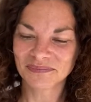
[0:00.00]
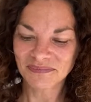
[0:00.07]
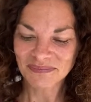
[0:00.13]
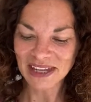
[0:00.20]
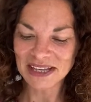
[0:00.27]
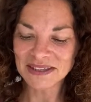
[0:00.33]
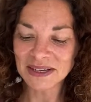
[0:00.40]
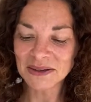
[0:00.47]

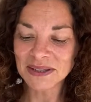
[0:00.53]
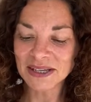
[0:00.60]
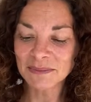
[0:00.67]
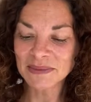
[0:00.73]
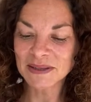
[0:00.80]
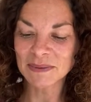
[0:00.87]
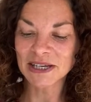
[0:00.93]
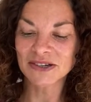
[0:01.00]
So
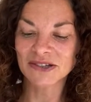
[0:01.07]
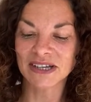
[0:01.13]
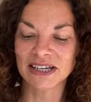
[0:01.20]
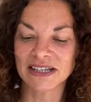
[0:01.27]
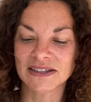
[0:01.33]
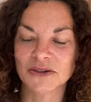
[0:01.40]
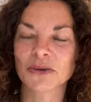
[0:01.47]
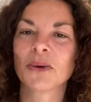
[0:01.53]
some
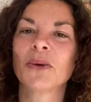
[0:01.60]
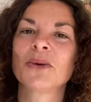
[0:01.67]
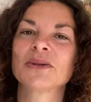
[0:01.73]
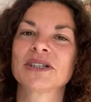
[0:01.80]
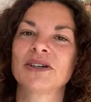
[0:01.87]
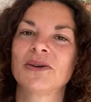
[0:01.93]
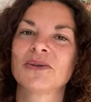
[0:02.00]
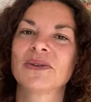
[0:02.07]
species crawled
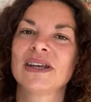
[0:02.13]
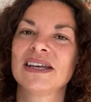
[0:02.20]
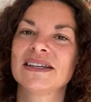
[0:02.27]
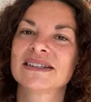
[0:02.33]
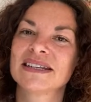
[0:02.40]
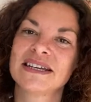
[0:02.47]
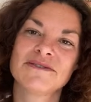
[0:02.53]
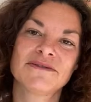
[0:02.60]
along the
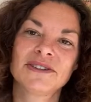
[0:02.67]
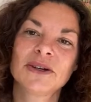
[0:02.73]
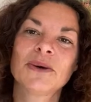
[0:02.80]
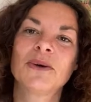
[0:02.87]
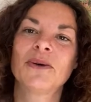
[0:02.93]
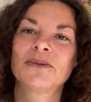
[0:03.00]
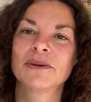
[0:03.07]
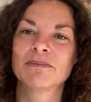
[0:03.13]
sea
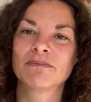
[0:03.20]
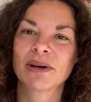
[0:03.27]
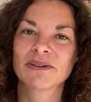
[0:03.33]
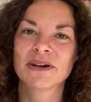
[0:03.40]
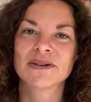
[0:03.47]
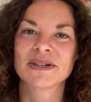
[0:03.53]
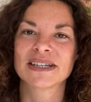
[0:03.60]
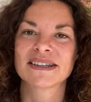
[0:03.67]
floor and
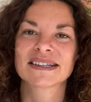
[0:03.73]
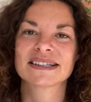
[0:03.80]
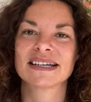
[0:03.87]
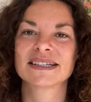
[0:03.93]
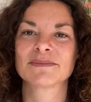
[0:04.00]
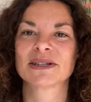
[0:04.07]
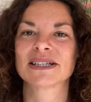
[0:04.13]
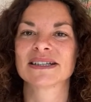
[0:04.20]
burrowed in the
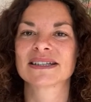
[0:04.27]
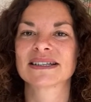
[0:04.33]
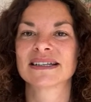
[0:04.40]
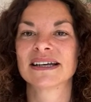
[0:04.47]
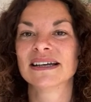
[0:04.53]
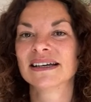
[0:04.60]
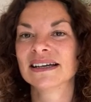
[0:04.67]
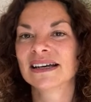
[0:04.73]
sediments.
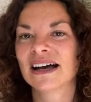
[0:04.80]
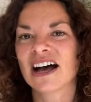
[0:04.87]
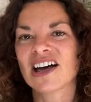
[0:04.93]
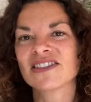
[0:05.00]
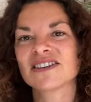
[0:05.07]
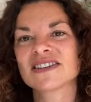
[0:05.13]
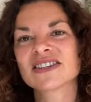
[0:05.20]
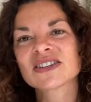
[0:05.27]

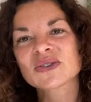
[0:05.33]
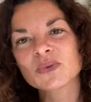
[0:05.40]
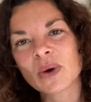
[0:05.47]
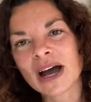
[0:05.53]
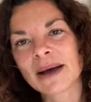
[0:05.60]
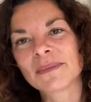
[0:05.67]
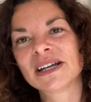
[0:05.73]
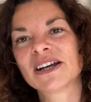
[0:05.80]
Others
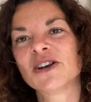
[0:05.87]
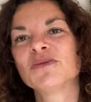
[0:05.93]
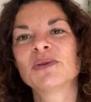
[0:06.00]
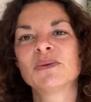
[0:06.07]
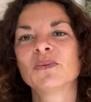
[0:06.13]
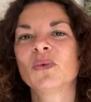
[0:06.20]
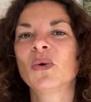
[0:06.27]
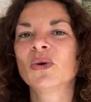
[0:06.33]
swam in
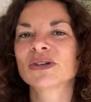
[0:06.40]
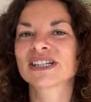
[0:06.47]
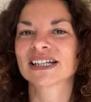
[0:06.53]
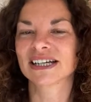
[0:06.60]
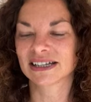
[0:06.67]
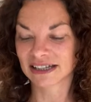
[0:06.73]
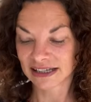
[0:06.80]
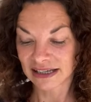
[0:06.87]
open
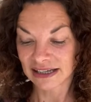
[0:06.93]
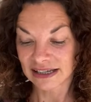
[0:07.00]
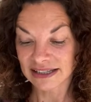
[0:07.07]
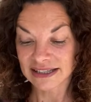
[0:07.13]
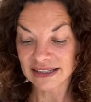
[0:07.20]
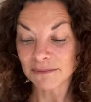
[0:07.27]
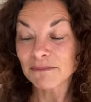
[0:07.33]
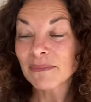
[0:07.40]
water, and
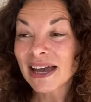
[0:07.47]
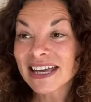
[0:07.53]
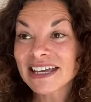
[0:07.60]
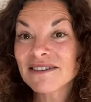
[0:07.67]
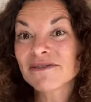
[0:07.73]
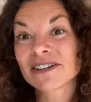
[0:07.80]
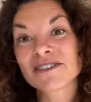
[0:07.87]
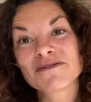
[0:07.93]
some may
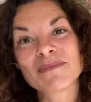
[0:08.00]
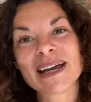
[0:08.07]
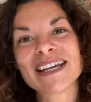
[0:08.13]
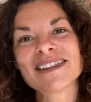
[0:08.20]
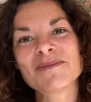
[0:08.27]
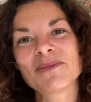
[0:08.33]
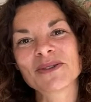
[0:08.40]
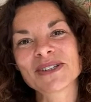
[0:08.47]
even have
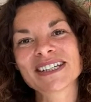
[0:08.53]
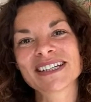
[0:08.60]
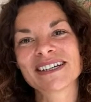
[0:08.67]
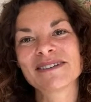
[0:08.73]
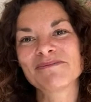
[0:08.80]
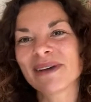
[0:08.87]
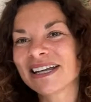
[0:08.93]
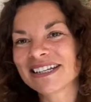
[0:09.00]
made
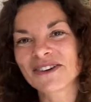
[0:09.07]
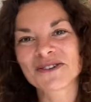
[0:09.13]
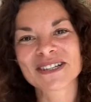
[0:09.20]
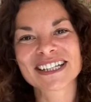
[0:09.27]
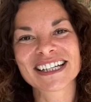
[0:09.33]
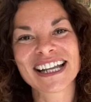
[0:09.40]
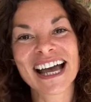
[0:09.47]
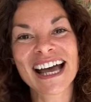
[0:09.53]
it
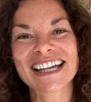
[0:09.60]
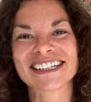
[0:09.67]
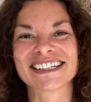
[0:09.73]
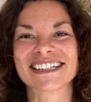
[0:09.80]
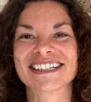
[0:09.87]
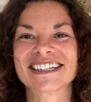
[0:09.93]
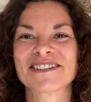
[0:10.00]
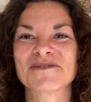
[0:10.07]
onto
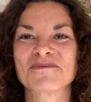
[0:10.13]
land.